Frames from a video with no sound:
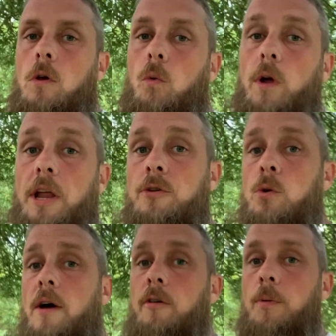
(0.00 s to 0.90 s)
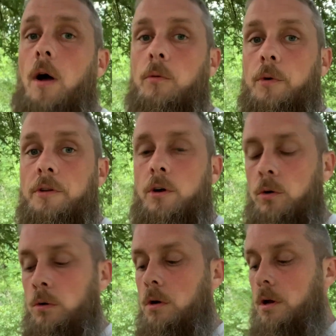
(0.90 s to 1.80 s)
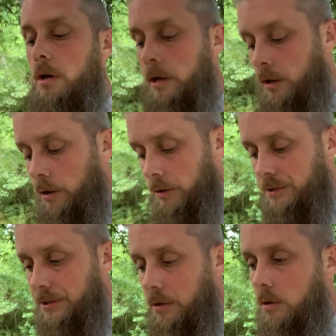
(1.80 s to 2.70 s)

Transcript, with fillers: What I do have a problem with, though, is